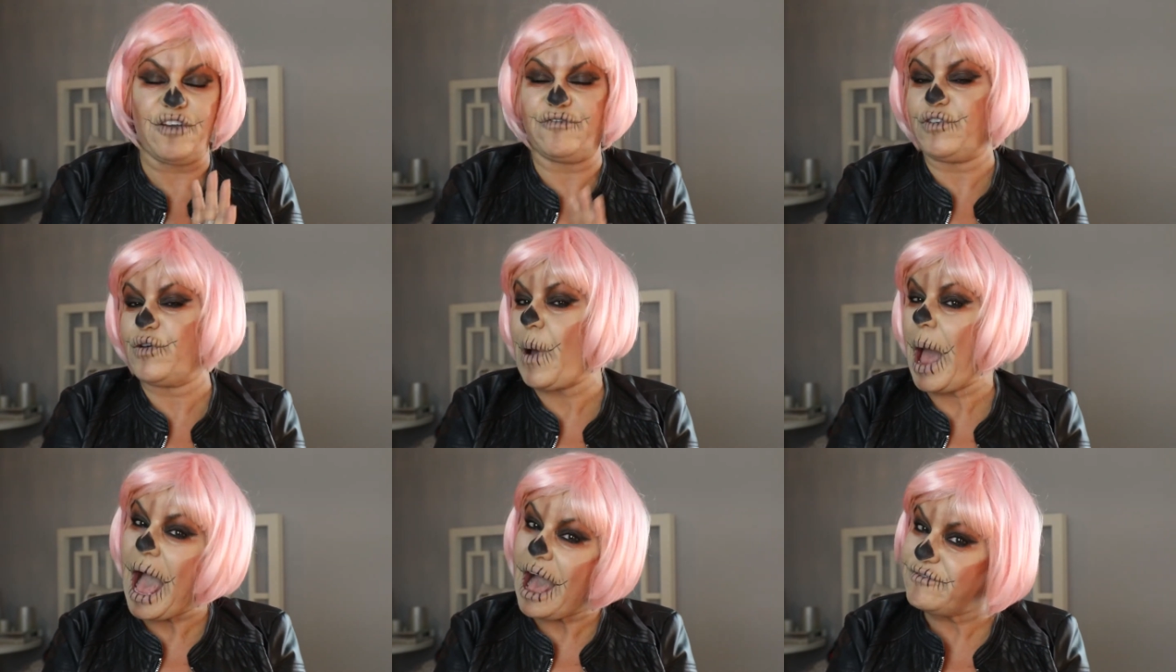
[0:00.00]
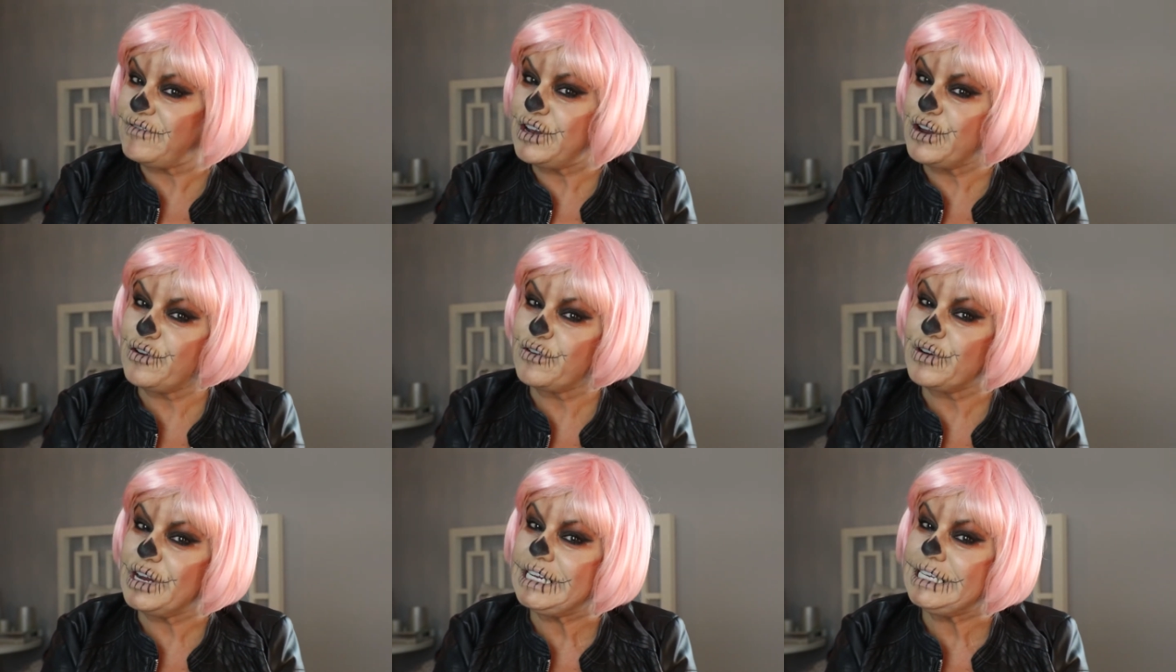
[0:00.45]
If you haven't
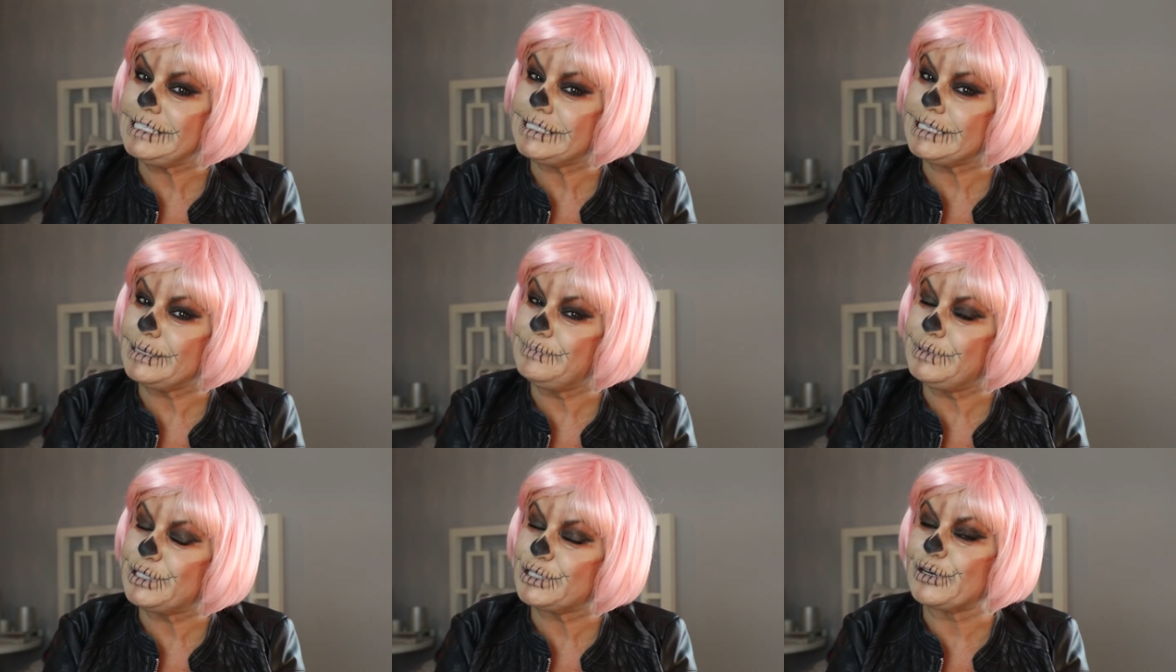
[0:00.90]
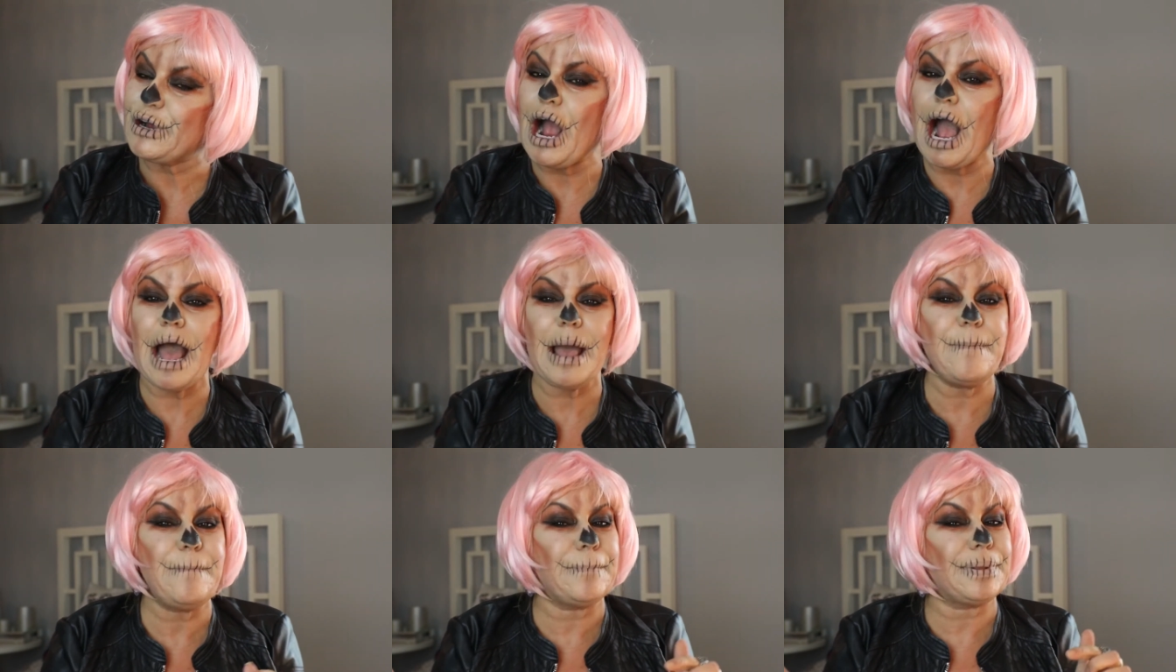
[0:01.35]
already
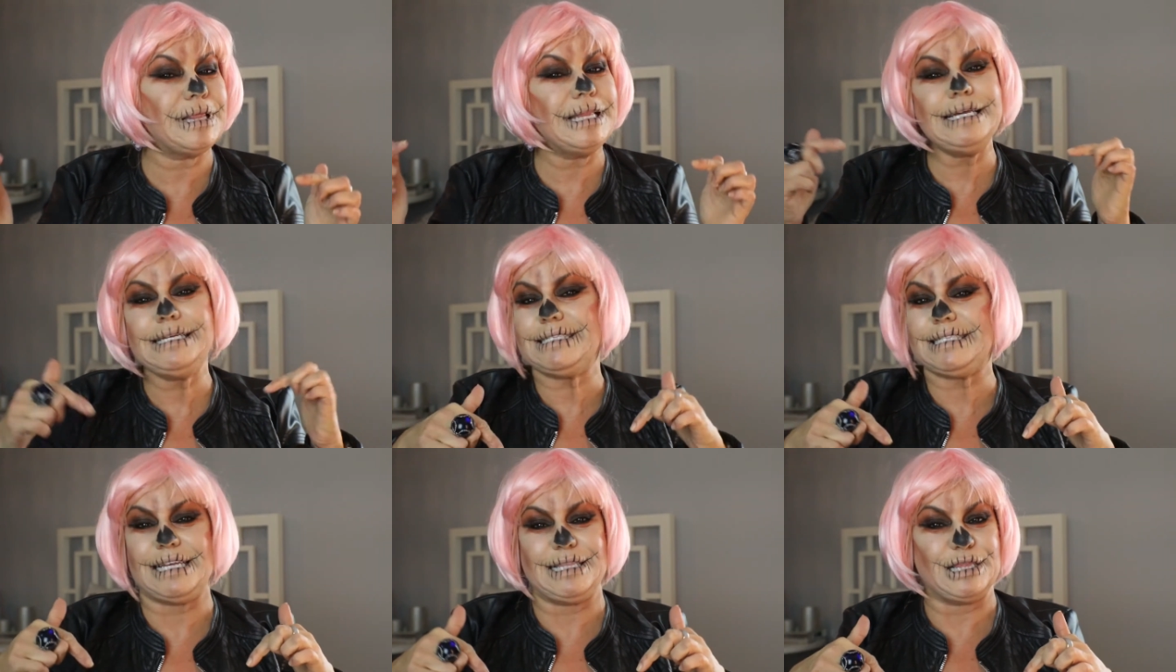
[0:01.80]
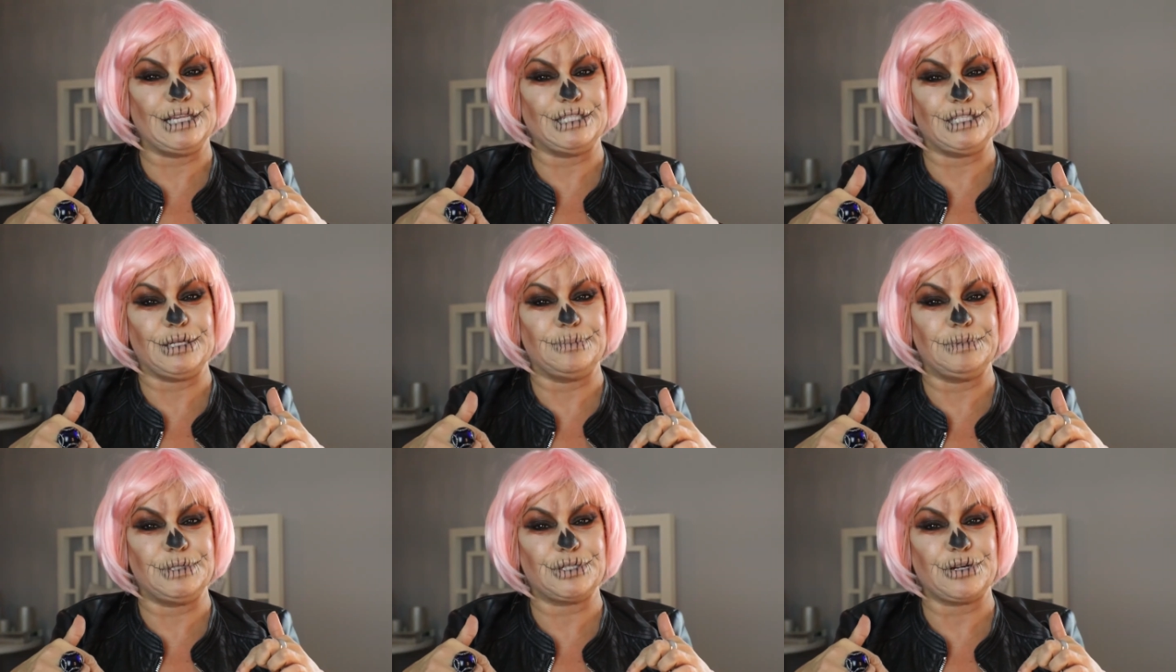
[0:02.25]
subscribed, please hit the
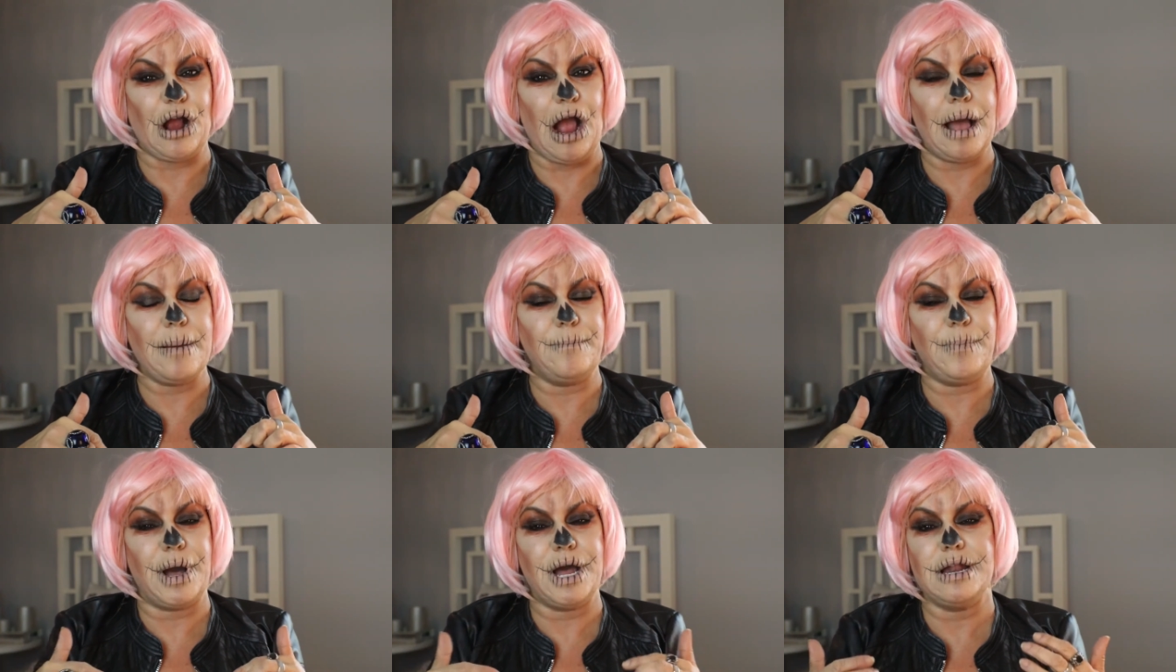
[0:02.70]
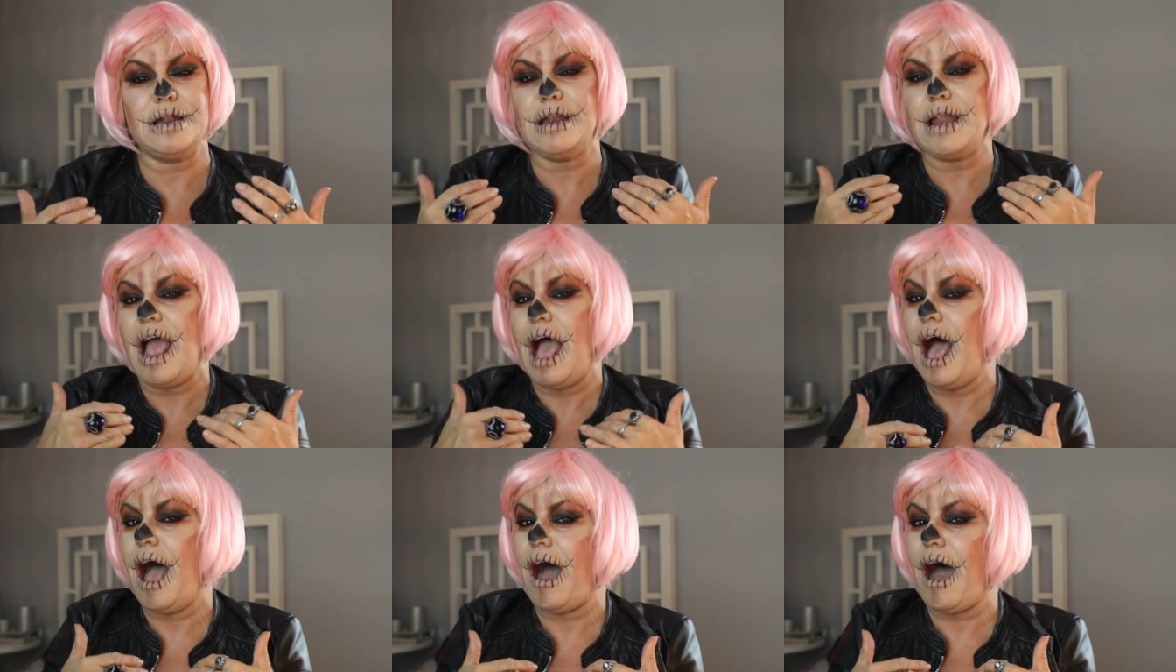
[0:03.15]
subscribe button.